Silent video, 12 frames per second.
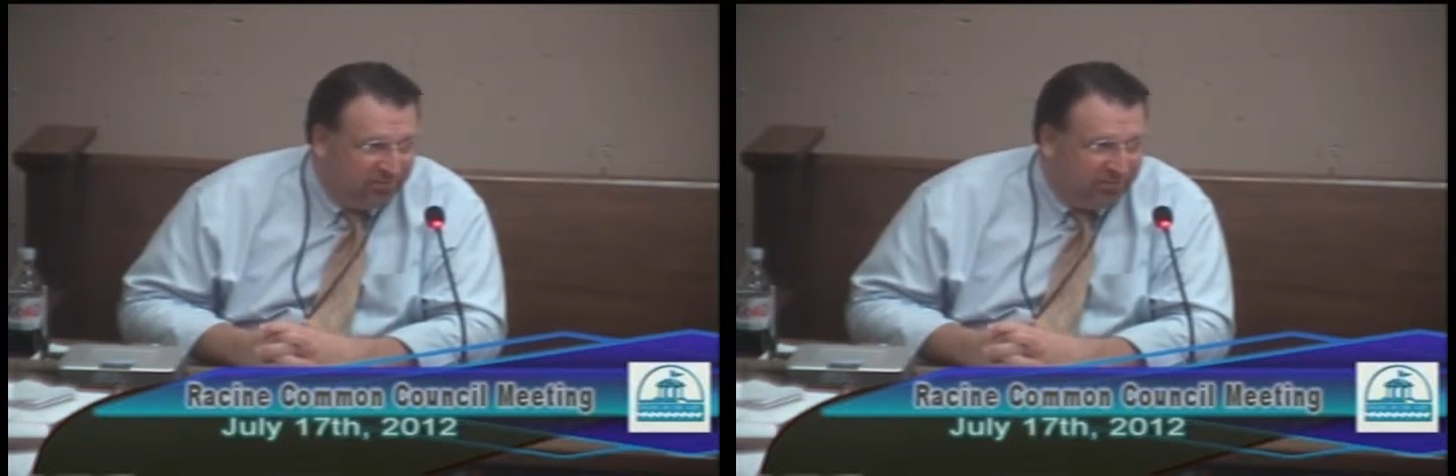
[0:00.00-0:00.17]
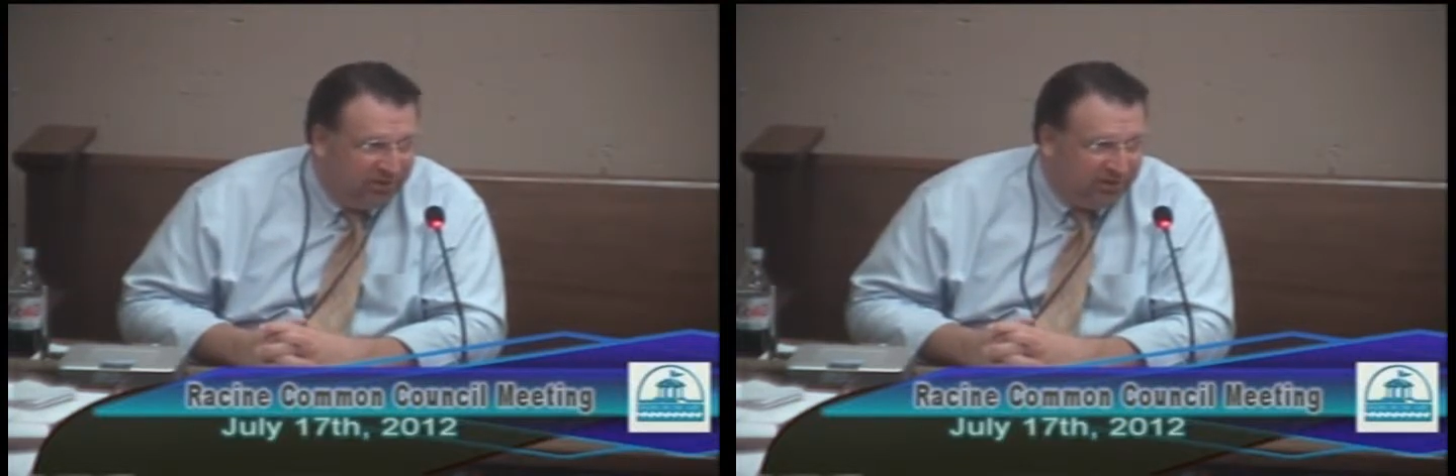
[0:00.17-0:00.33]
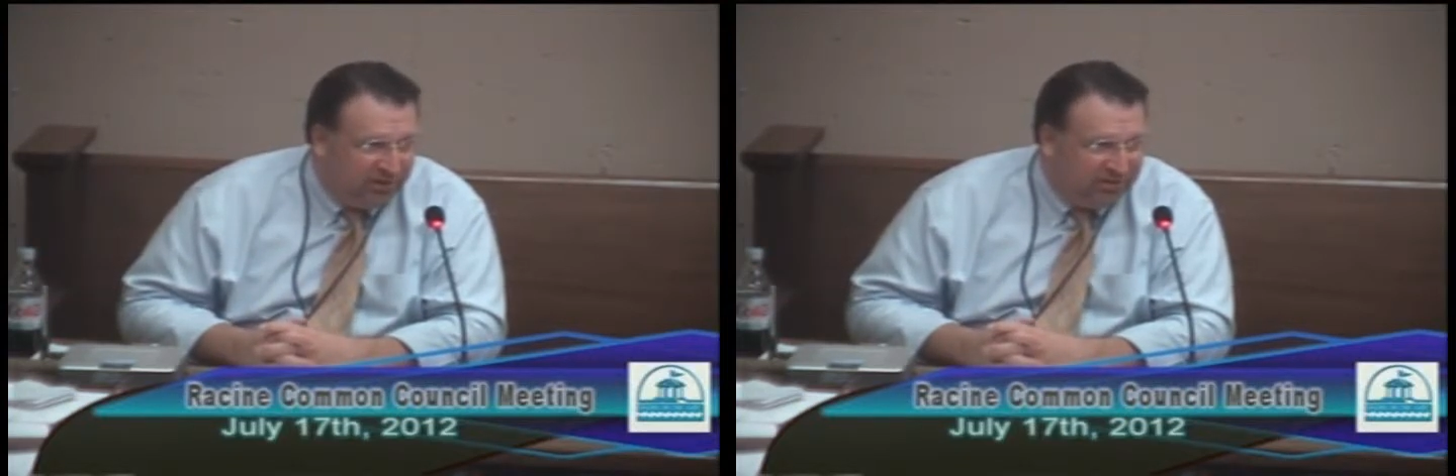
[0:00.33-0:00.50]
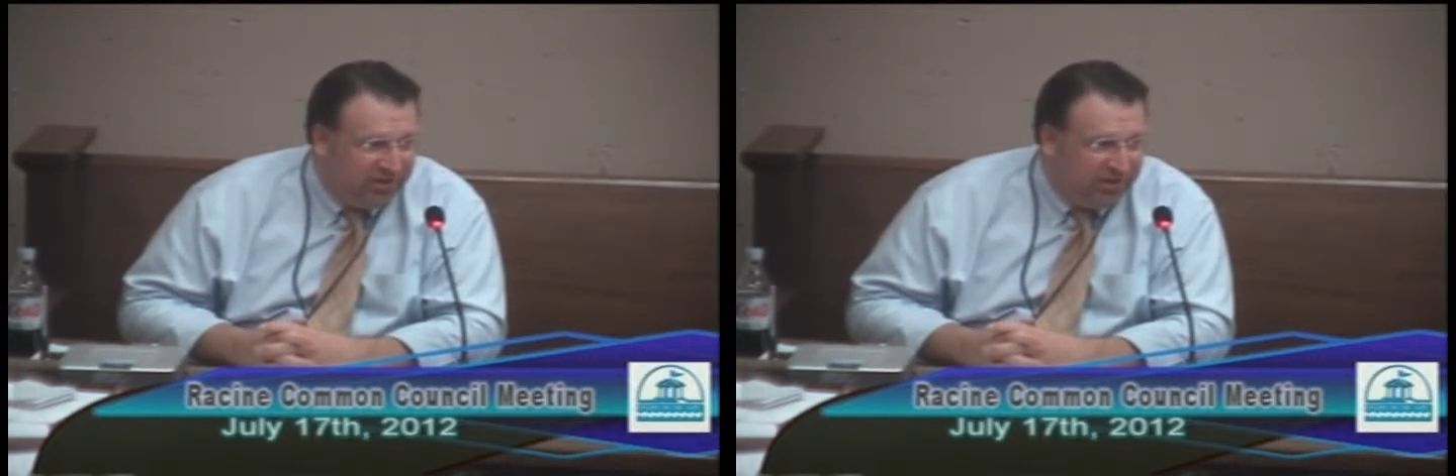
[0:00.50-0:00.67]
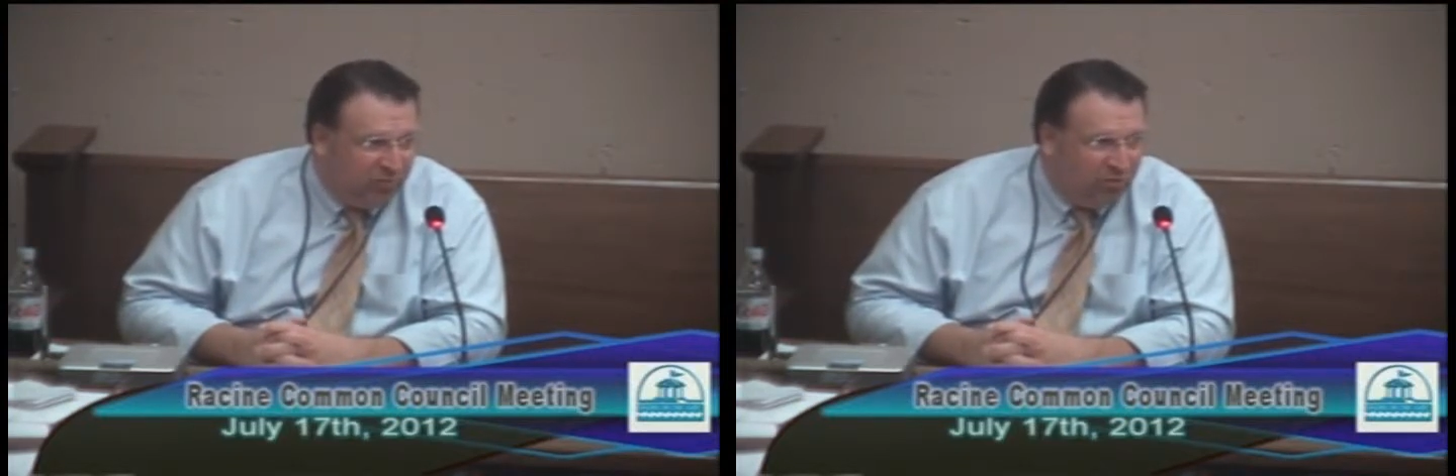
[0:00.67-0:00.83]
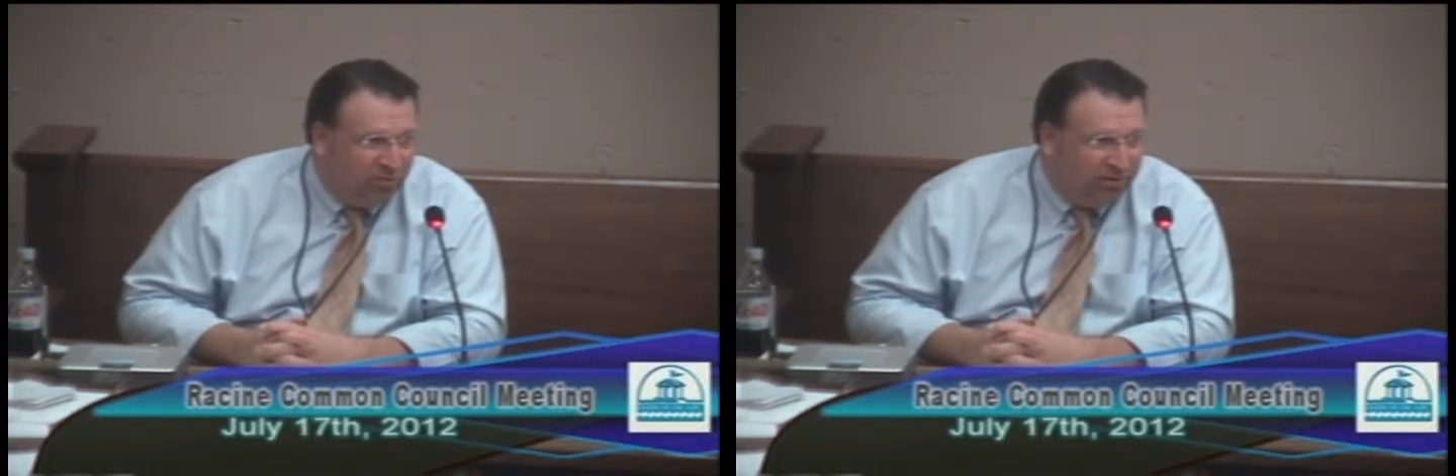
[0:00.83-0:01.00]
because they
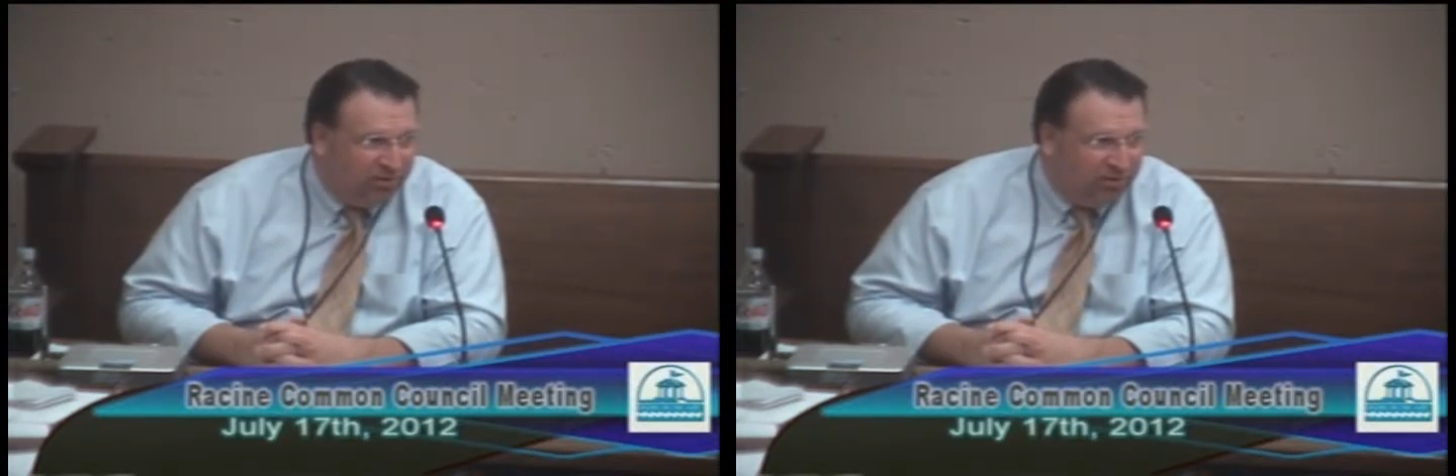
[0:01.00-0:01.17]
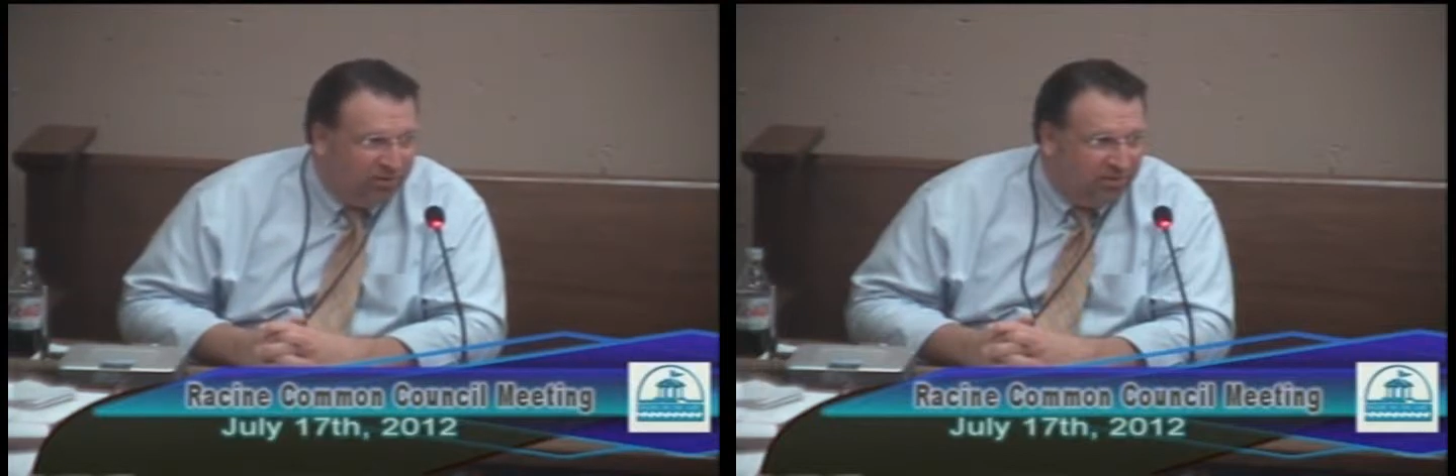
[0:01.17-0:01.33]
would